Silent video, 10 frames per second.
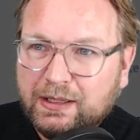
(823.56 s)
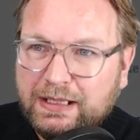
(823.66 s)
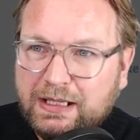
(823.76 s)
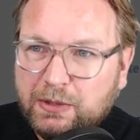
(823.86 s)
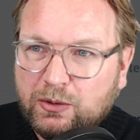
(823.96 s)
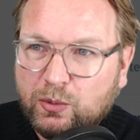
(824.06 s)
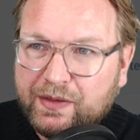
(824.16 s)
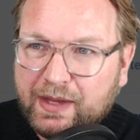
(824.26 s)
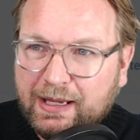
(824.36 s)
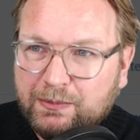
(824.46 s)
email
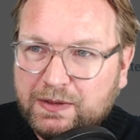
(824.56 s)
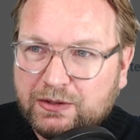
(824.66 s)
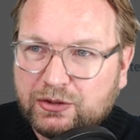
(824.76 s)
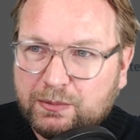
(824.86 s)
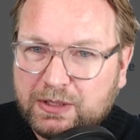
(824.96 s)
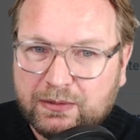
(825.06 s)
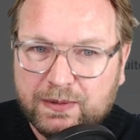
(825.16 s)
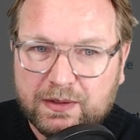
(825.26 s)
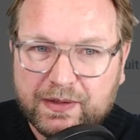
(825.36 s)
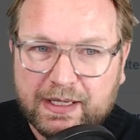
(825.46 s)
with empty subject
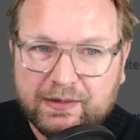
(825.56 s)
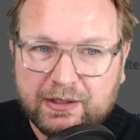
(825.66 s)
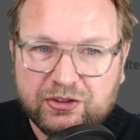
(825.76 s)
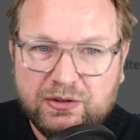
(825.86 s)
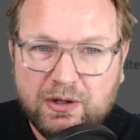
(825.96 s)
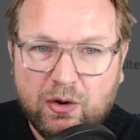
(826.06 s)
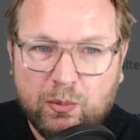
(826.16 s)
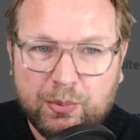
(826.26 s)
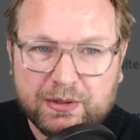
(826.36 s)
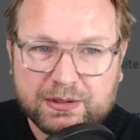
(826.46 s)
field. And there's no
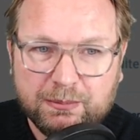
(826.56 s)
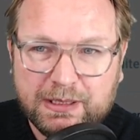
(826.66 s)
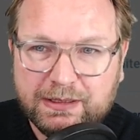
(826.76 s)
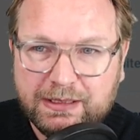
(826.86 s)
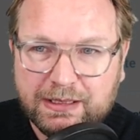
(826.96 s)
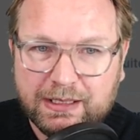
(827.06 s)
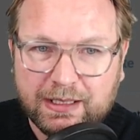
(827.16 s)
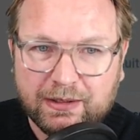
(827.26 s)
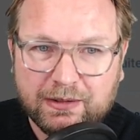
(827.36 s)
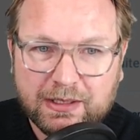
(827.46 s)
possibility in
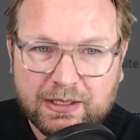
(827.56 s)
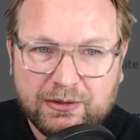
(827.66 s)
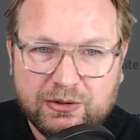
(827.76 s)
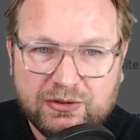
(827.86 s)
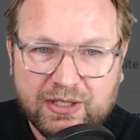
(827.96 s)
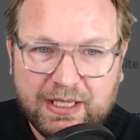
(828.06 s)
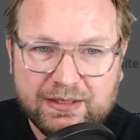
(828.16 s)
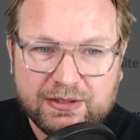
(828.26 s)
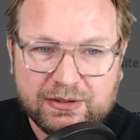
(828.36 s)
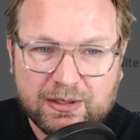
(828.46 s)
here to
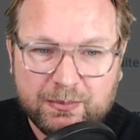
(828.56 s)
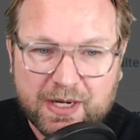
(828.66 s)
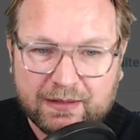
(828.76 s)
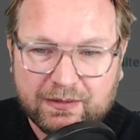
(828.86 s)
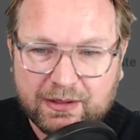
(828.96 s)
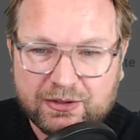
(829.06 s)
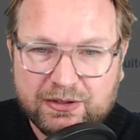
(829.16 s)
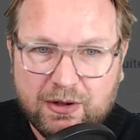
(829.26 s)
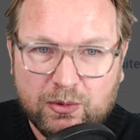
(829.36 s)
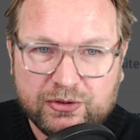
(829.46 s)
change the subject. There's
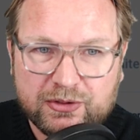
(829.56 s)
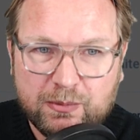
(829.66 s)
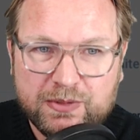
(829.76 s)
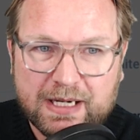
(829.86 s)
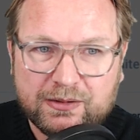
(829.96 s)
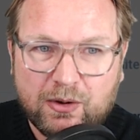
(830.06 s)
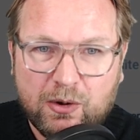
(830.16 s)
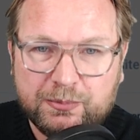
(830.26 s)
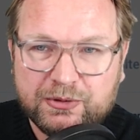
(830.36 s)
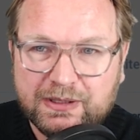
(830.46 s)
no subject
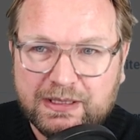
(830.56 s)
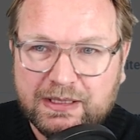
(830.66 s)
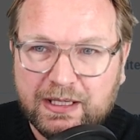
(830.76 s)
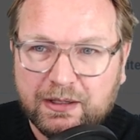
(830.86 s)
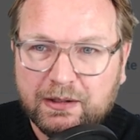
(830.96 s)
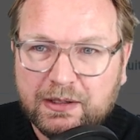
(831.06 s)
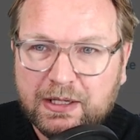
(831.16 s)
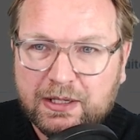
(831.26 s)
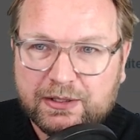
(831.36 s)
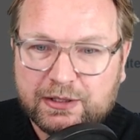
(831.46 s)
option in here.
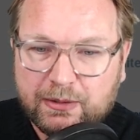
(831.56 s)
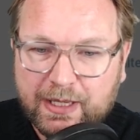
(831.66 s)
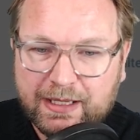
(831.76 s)
So I